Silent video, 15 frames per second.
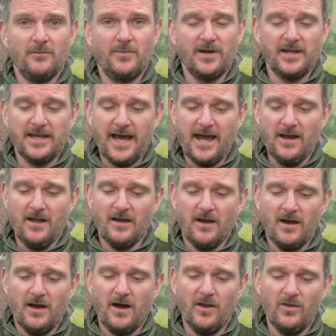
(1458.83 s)
But again,
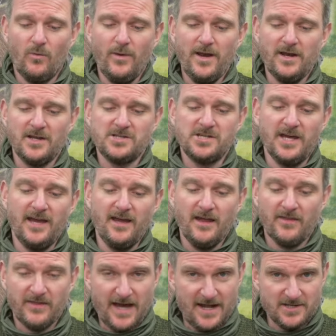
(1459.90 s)
on the windage here,
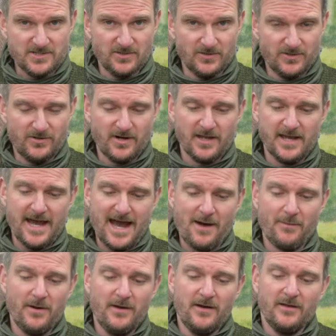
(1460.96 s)
that's under a
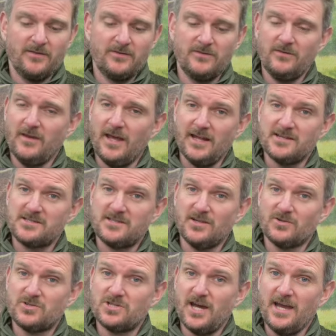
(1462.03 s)
cap. It
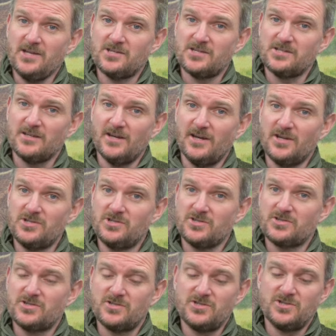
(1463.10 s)
still changes and
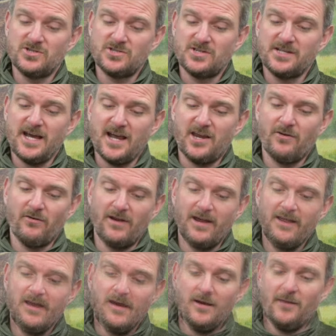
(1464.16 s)
adjusts just as
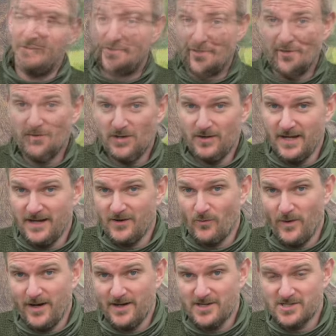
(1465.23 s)
accurately. Do you need a
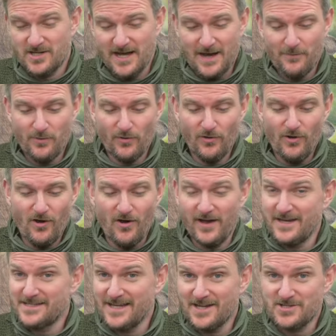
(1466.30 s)
windage cap or
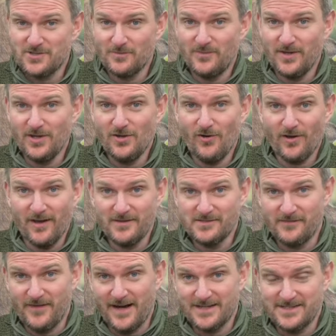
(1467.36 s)
not? Is that something you're going
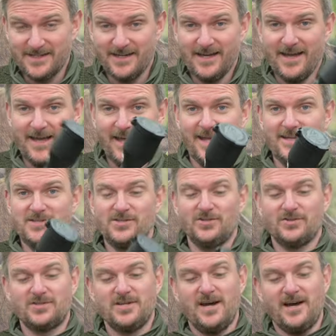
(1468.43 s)
to factor into
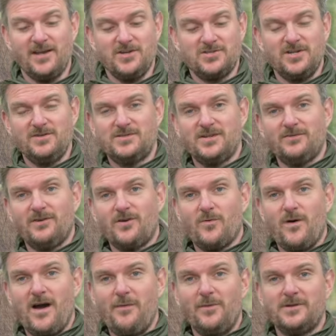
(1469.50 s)
your target shooting
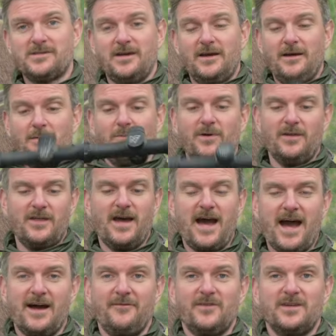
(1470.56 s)
requirements? But
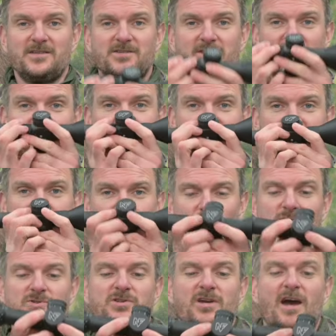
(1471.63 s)
that is certainly a
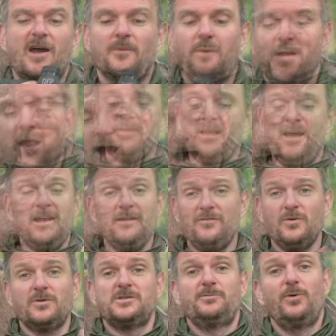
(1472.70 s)
small scope. And
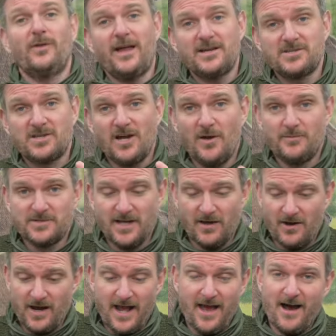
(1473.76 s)
if you were to put that scope, say,
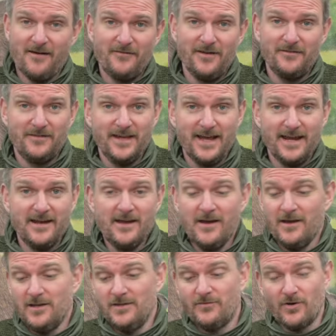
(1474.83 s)
on an AR-15,
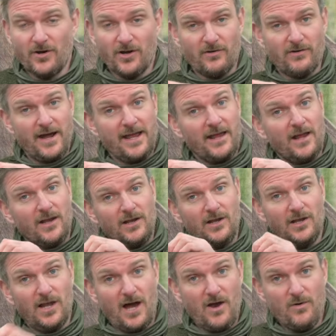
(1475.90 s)
you've got a great
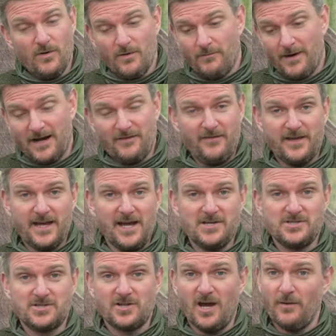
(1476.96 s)
low
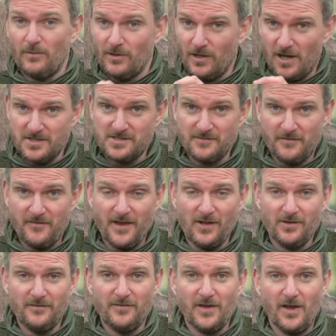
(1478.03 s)
magnification scope, lots of
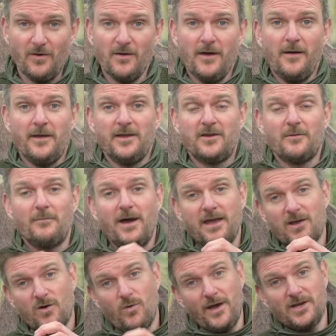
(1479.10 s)
field of view. You can
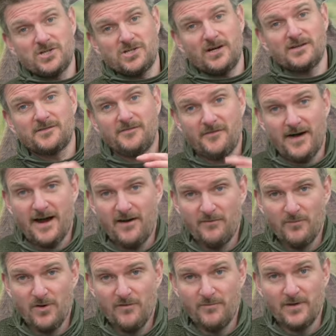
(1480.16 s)
make quick shots, fire
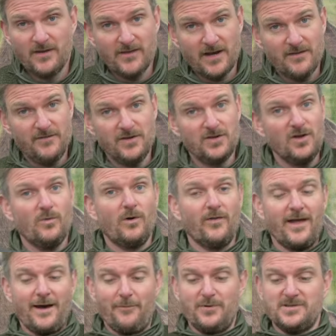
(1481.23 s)
and movement. And then if you do want
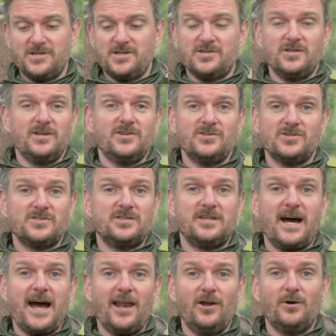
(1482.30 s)
that precision, just
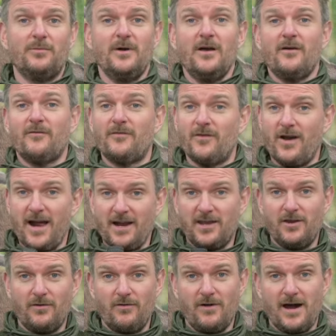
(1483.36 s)
dial up for an
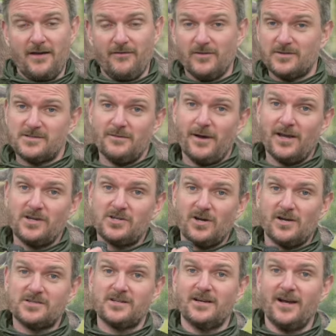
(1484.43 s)
accurate rifle to make
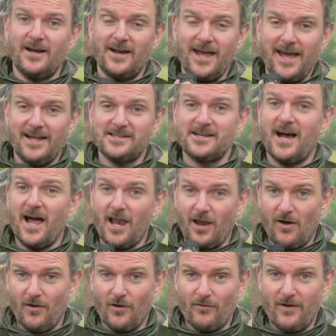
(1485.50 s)
shots and hits at
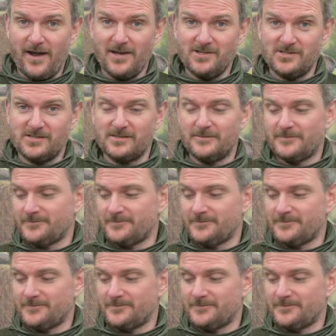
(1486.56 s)
longer ranges.